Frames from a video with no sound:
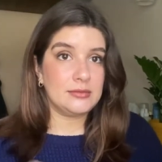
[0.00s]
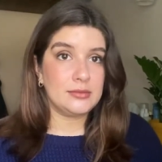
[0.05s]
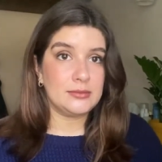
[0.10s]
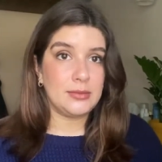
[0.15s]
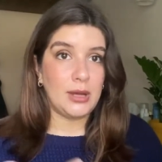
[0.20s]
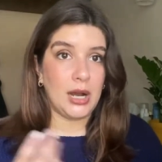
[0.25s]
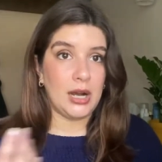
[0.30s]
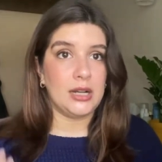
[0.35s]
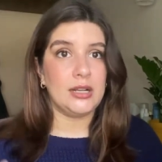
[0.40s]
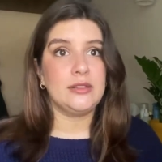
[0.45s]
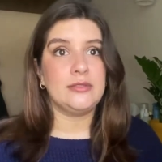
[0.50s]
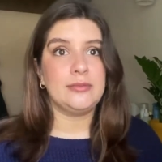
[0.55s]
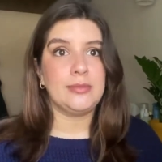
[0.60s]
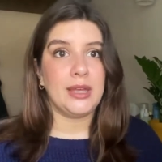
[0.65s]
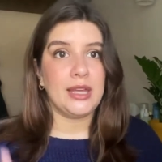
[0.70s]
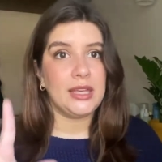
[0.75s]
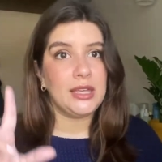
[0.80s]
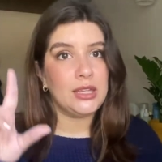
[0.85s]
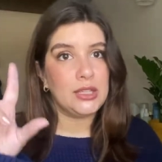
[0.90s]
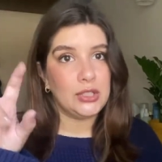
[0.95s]
part of
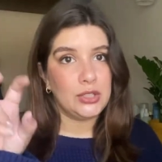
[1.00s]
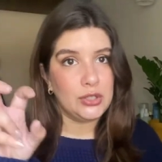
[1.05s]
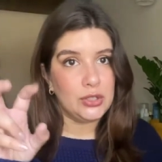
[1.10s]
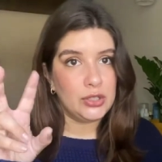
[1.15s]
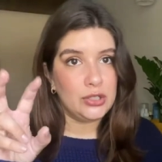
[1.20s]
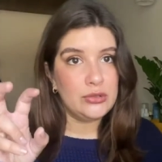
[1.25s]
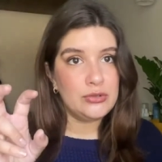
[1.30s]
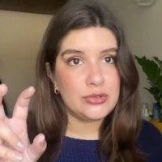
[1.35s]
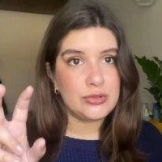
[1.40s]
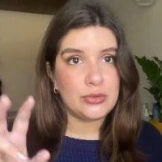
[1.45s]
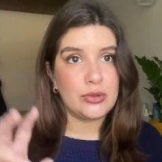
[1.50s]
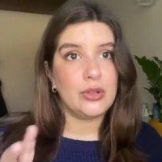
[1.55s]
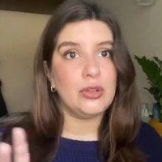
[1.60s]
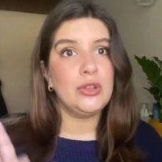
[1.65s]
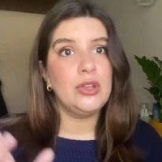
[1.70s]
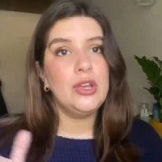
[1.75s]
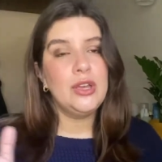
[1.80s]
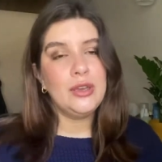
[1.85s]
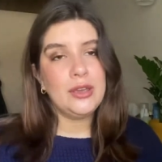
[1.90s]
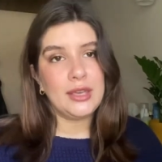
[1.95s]
my
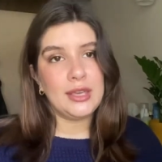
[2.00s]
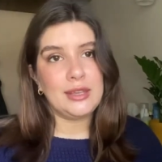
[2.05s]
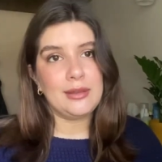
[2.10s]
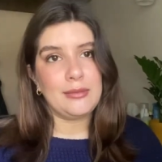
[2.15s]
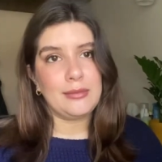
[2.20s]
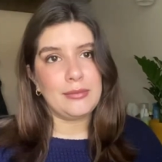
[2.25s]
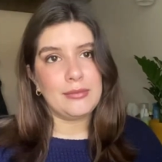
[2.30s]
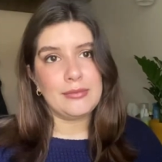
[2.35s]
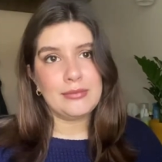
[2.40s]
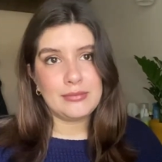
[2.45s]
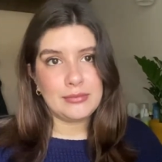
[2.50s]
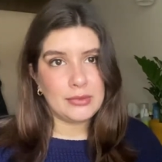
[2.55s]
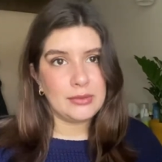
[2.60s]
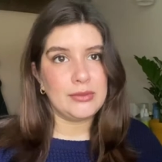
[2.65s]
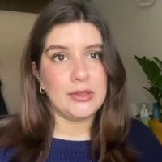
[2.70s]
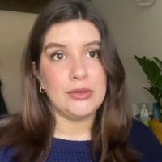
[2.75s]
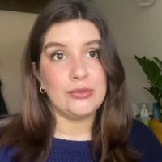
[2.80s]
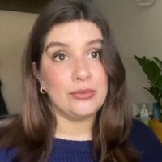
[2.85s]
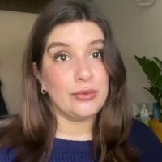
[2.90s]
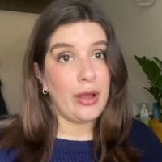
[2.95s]
neutral in
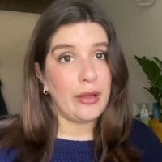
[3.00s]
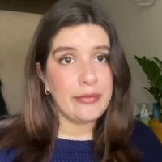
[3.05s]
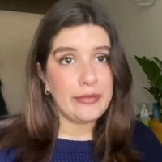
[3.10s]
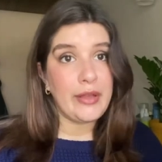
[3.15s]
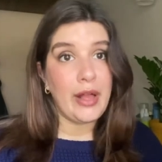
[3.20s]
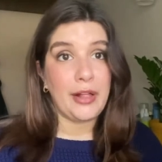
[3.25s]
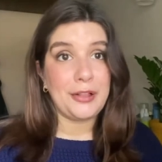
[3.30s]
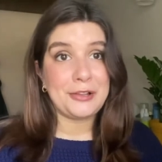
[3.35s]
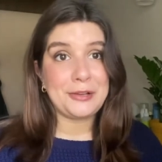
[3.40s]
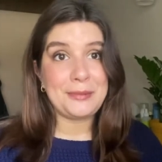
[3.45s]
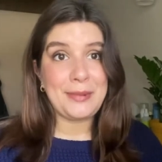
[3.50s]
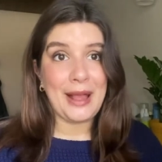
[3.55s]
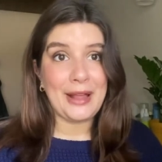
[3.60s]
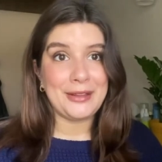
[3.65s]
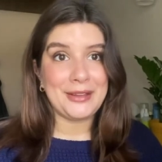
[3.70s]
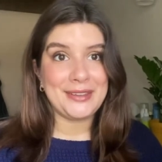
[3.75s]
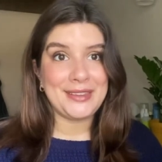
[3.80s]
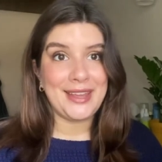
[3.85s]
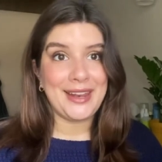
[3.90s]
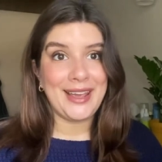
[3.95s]
the rough color
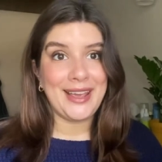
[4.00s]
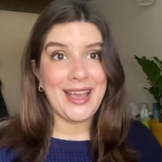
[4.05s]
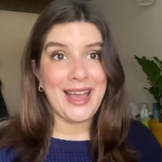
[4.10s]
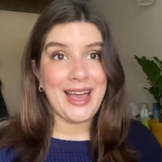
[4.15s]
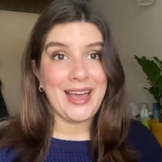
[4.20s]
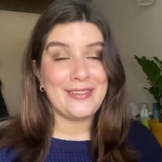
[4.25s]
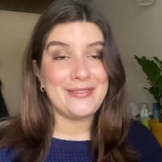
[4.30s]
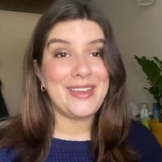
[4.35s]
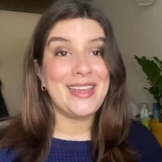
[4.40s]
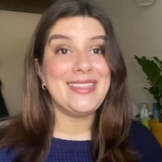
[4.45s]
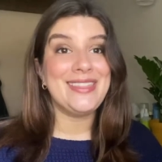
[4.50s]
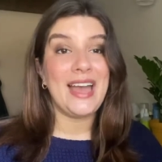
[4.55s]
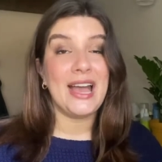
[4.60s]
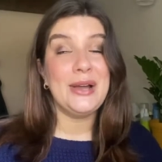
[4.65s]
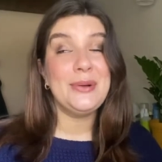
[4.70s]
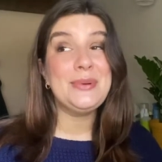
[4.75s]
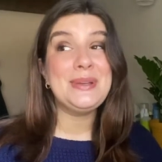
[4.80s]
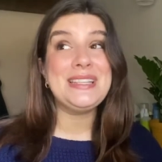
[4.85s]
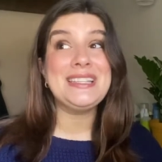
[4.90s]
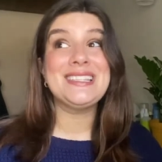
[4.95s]
palette that I have. And that
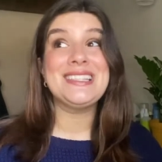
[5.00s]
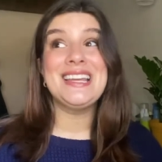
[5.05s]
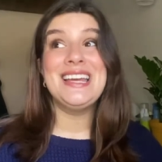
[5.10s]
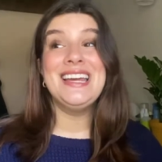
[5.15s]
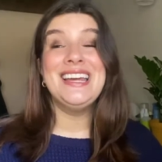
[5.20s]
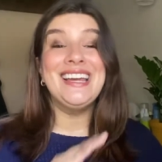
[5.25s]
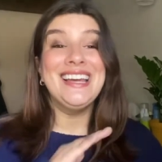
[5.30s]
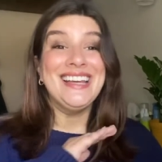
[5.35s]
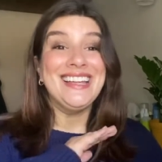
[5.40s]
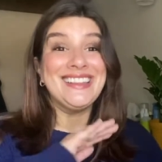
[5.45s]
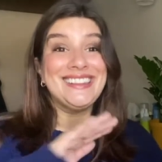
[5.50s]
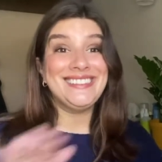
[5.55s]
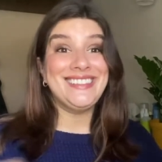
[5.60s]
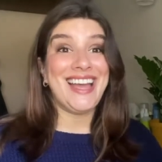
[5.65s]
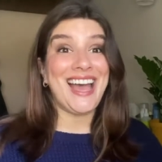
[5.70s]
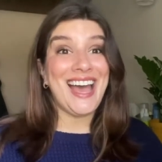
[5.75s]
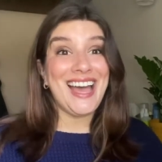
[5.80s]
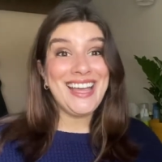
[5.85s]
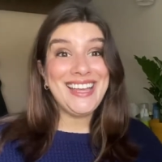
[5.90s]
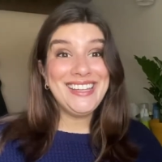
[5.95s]
was,
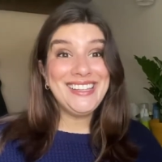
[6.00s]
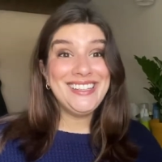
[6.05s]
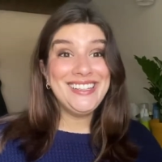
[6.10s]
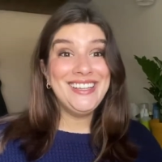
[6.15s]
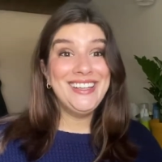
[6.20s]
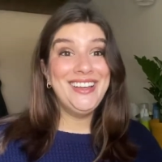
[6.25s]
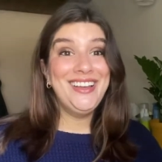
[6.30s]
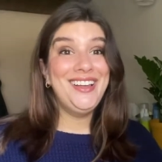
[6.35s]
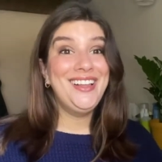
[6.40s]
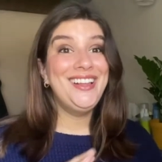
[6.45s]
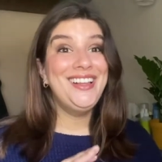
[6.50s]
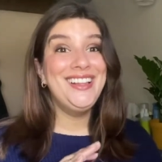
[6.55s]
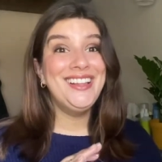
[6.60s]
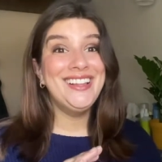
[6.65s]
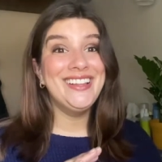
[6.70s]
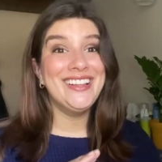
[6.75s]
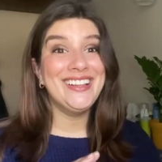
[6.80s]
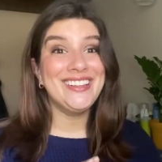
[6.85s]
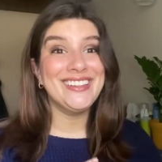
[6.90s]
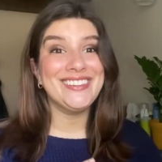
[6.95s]
that
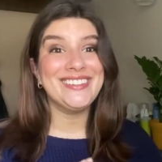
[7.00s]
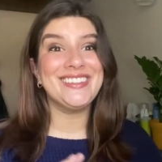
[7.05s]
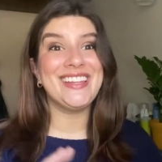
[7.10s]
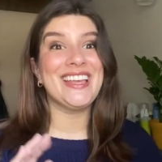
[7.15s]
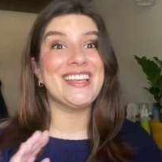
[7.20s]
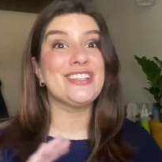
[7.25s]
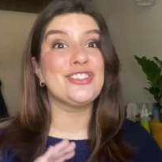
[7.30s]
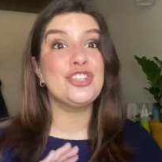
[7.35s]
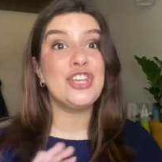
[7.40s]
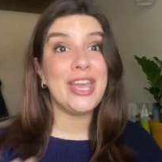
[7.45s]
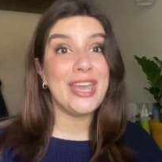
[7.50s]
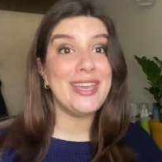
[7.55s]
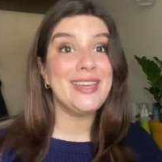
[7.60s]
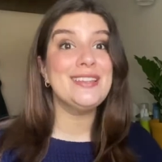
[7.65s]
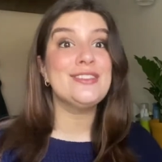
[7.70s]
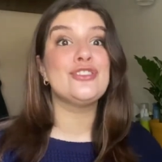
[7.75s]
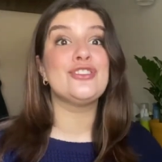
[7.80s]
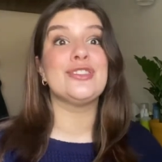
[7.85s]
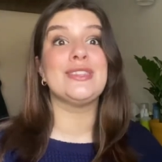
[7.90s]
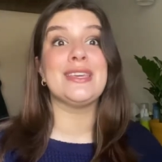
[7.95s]
like
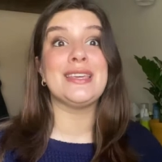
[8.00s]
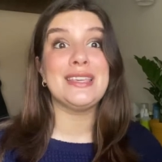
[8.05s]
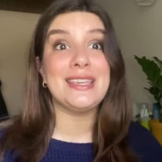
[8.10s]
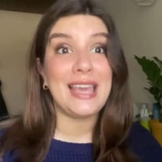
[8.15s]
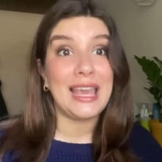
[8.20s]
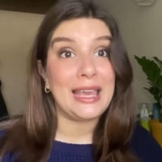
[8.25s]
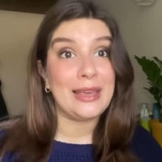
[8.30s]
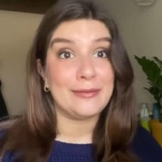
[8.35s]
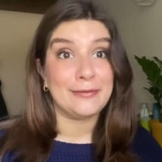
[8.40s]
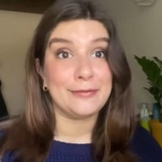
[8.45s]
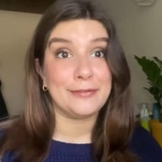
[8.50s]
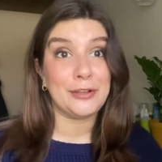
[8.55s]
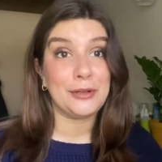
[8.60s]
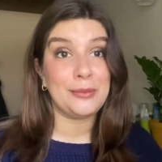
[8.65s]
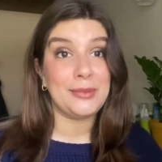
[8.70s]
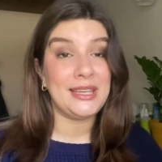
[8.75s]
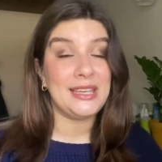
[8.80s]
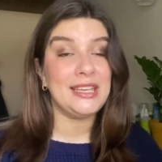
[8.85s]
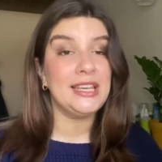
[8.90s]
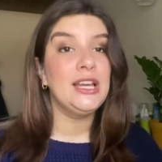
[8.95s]
changed the game for
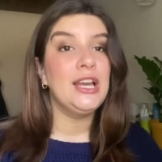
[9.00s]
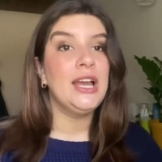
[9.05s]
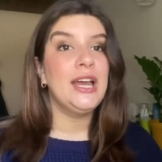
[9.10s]
me.